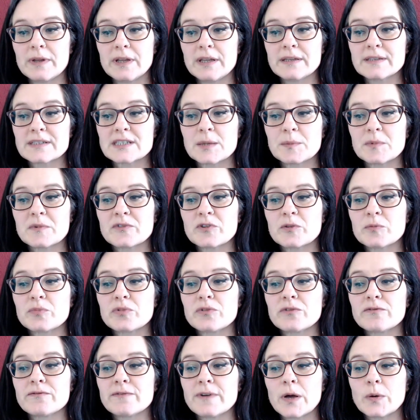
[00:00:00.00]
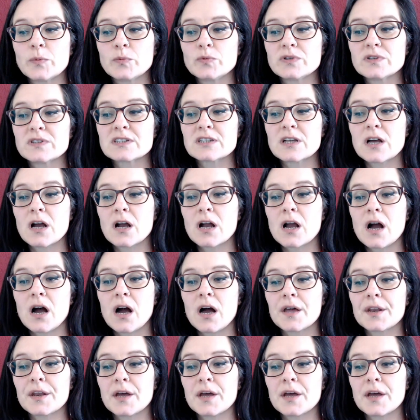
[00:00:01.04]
some of the profoundest arcana